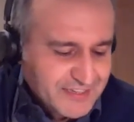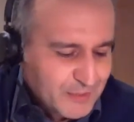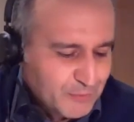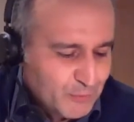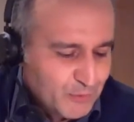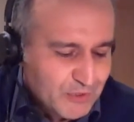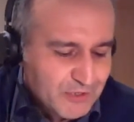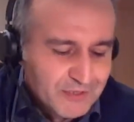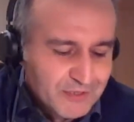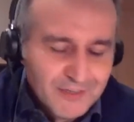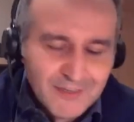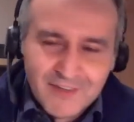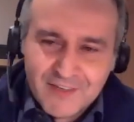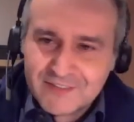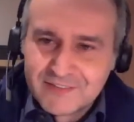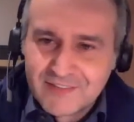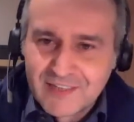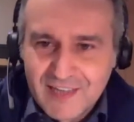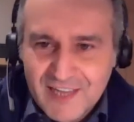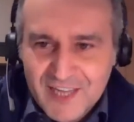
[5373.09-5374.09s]
There were
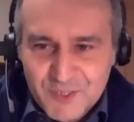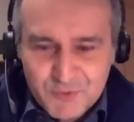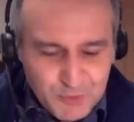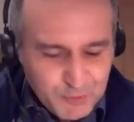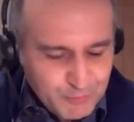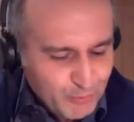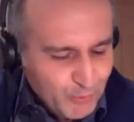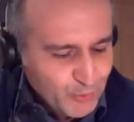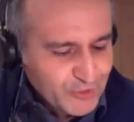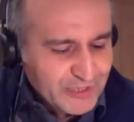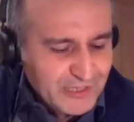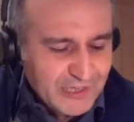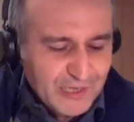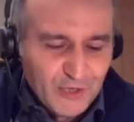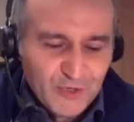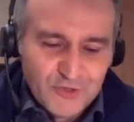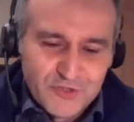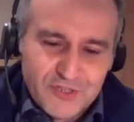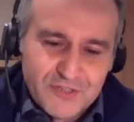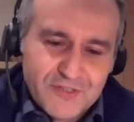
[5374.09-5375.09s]
delays with border
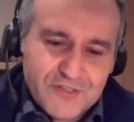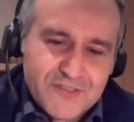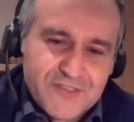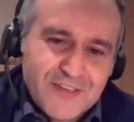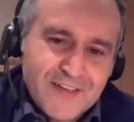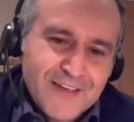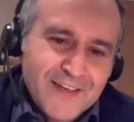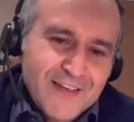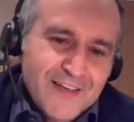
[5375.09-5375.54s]
closures.